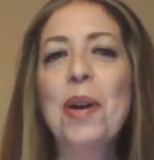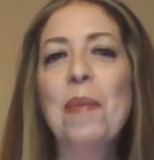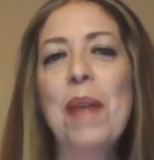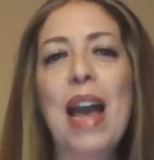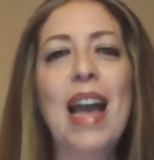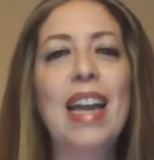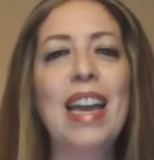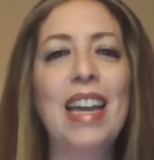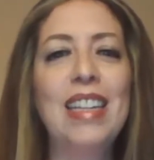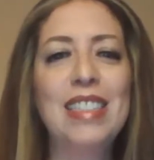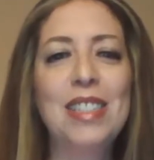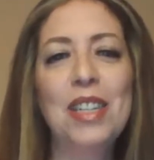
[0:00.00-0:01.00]
back,
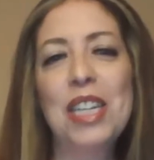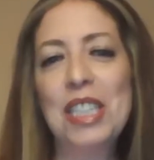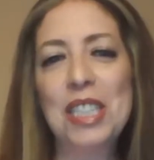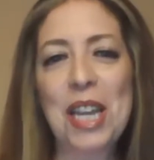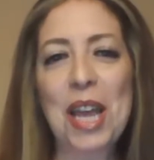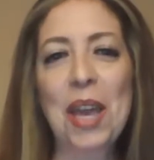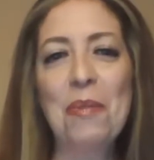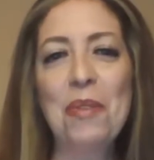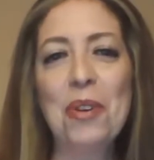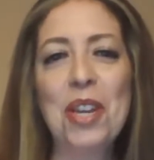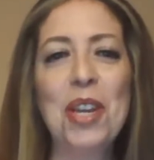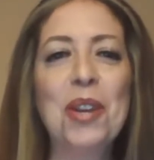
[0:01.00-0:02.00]
and today
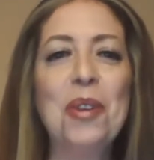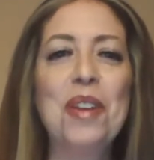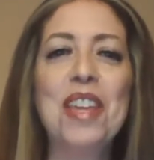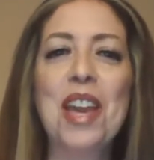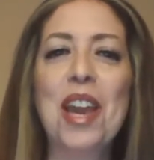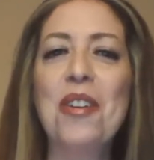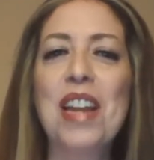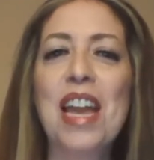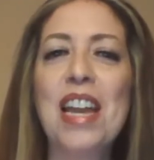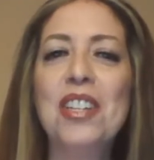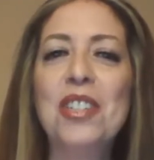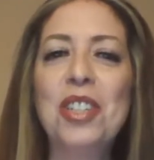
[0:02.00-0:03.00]
we're here with Kerin
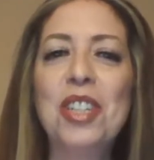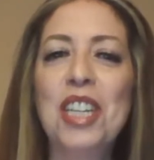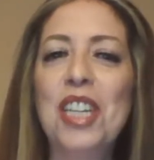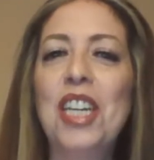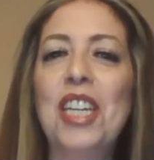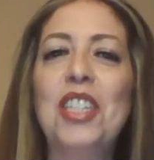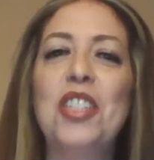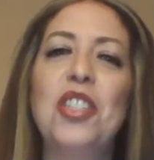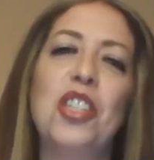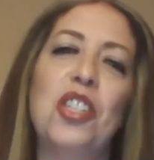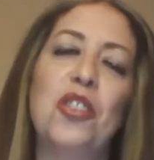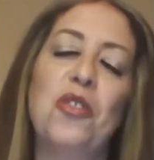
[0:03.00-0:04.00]
Handal. He is
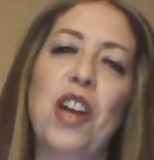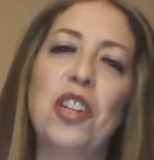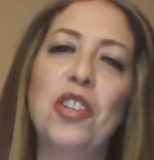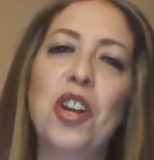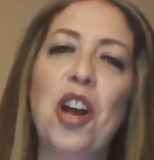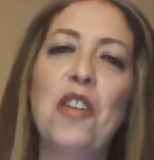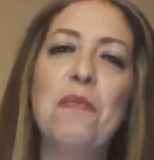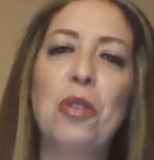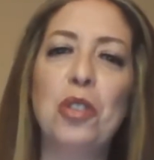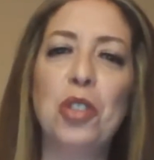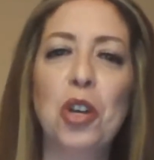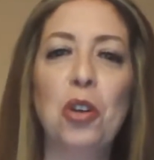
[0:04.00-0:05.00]
the Director of
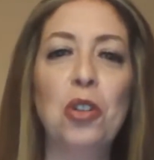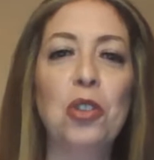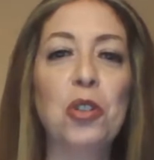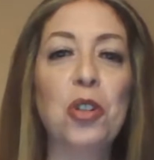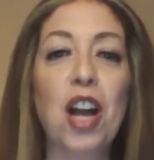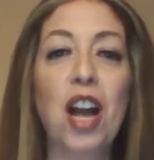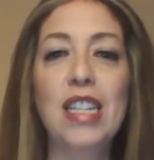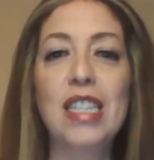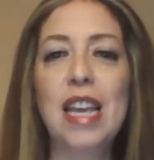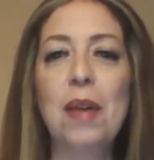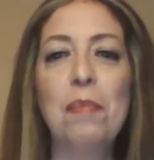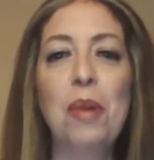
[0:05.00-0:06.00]
Multicultural
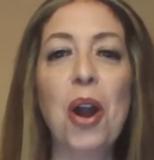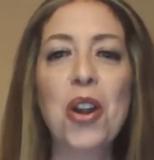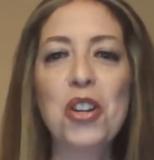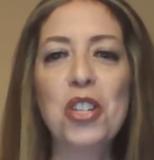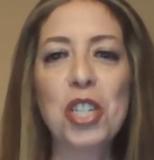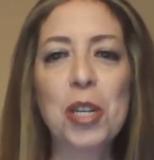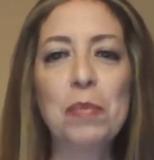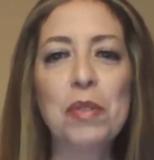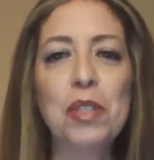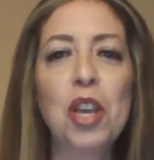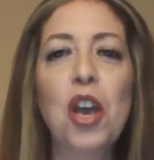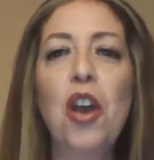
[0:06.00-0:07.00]
Content
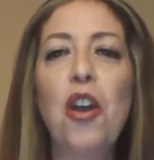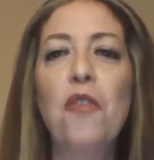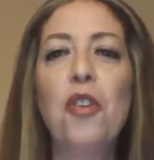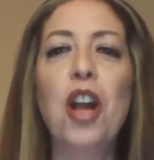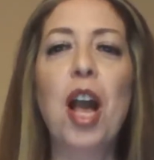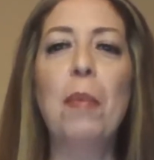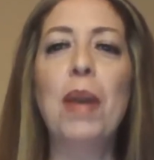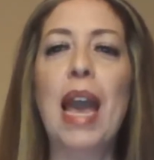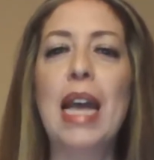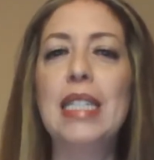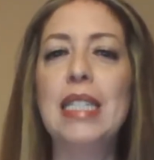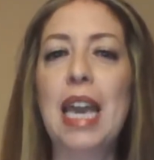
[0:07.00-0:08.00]
Partnerships for
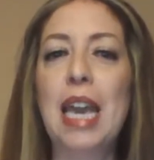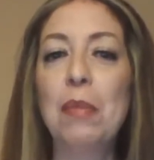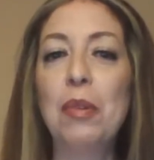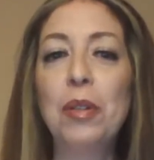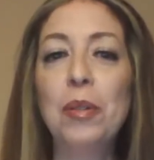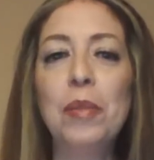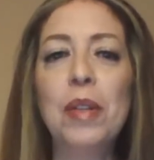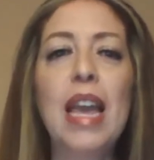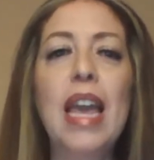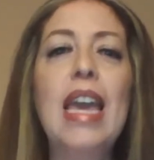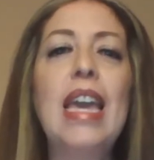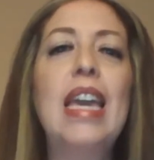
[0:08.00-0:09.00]
Comcast Cable.
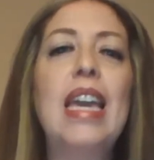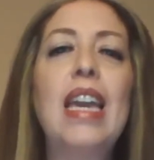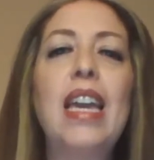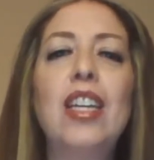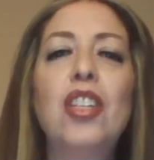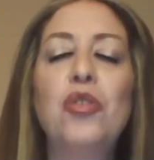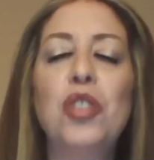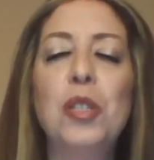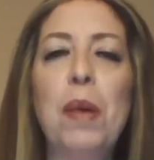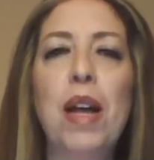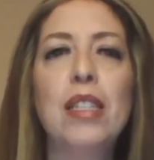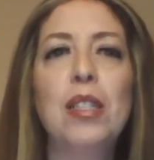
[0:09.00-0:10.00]
He is
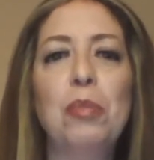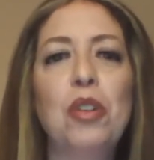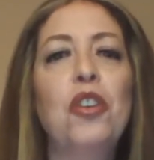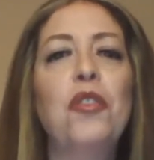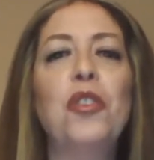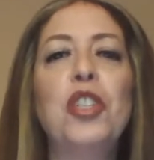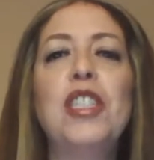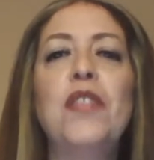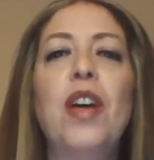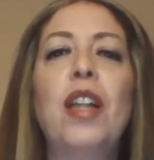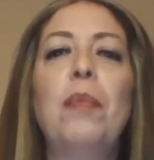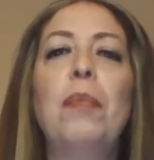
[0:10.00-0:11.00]
responsible for
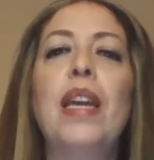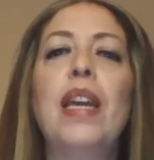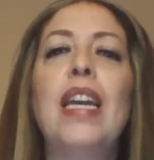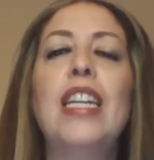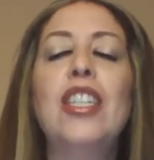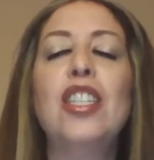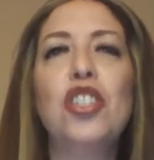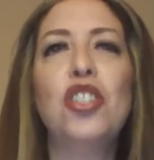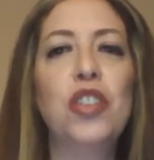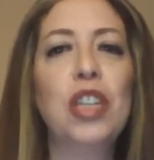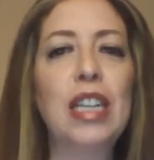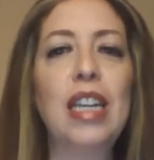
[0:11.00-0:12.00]
developing
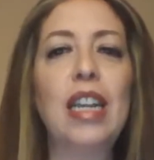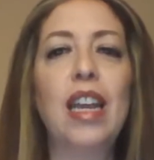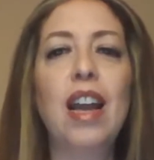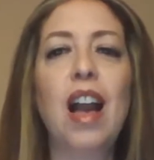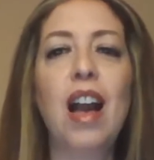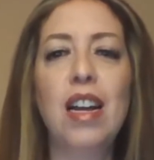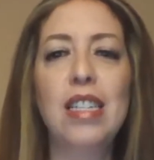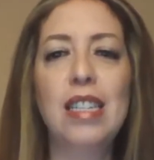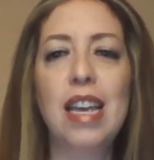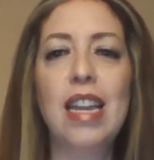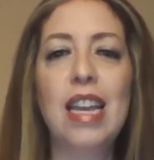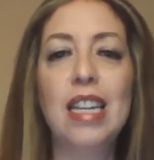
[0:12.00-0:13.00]
industry-leading
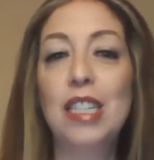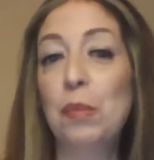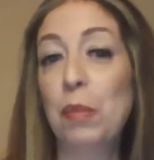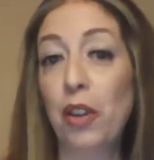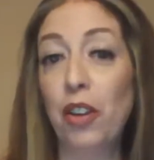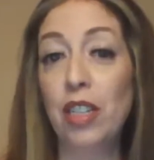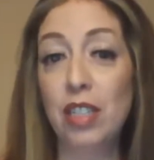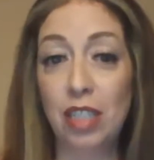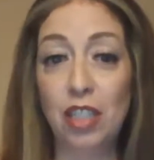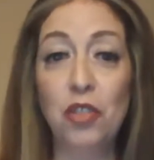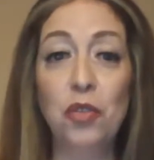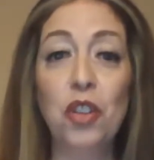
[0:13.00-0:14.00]
content
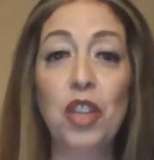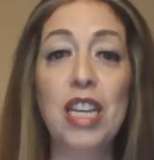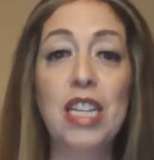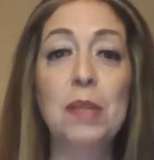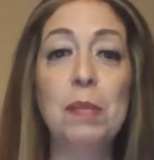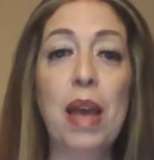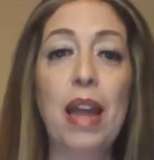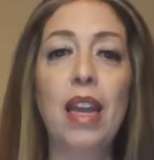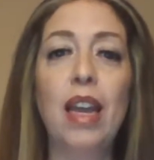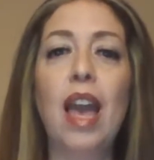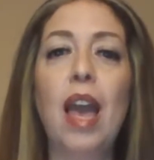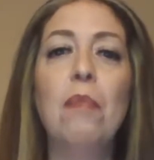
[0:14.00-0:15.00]
experiences for the
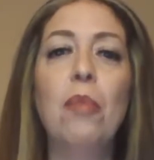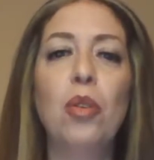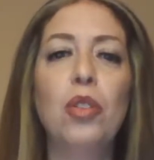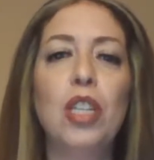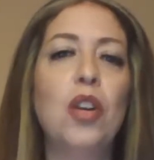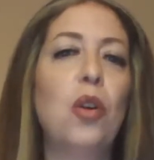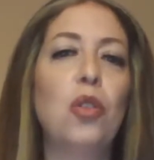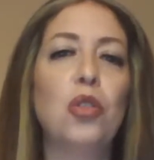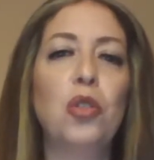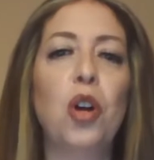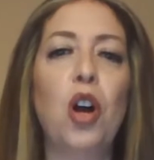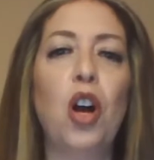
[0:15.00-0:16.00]
Hispanic and
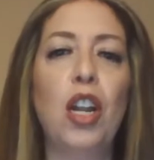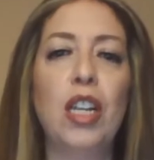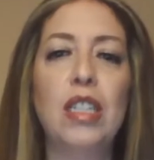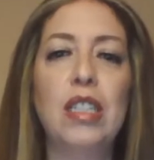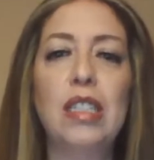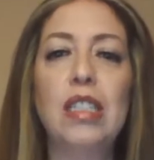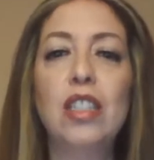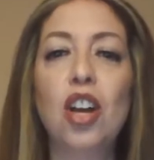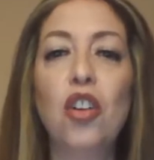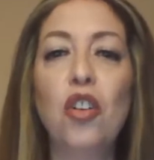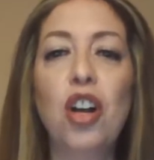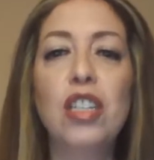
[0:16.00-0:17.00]
multicultural audiences
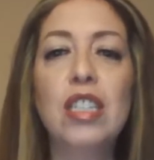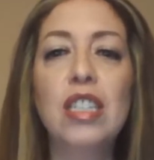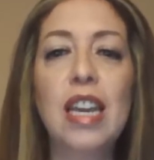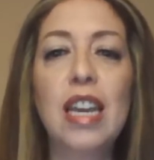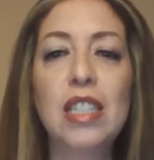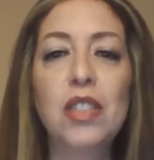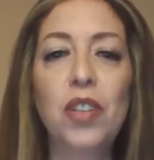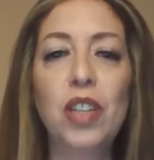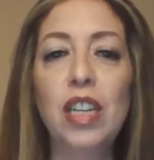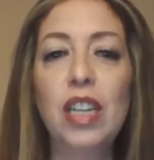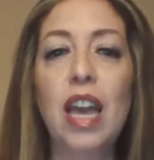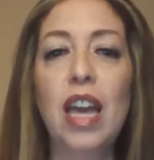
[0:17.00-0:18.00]
across the
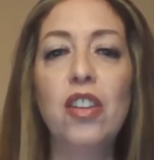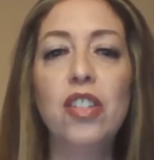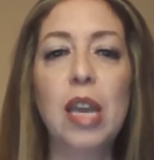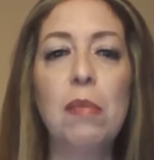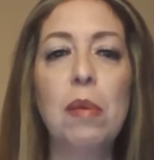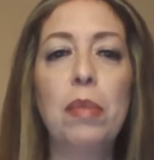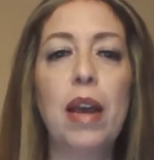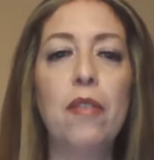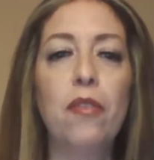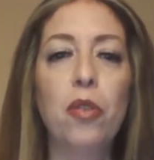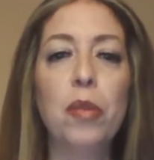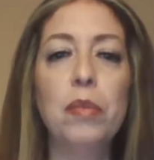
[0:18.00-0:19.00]
Xfinity entertainment
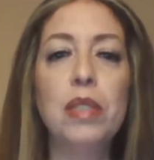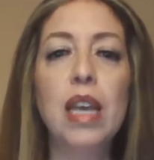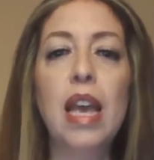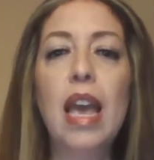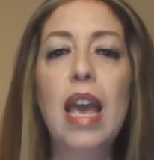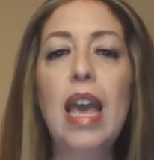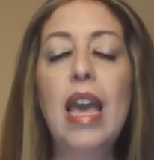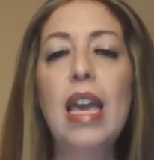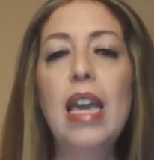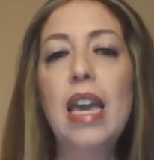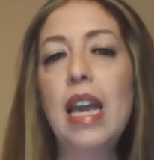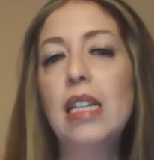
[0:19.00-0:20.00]
platforms.
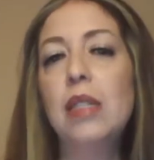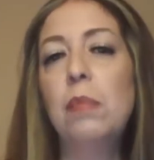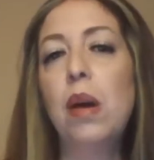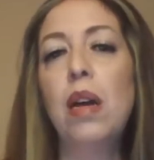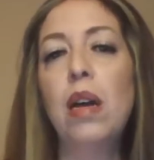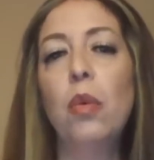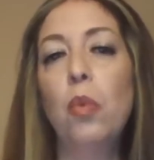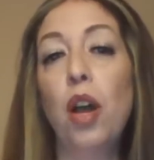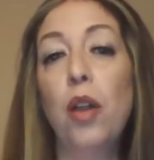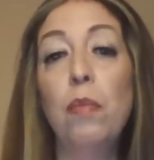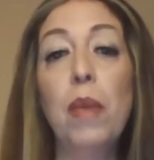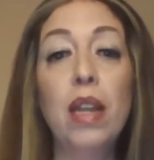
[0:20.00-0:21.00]
He has won many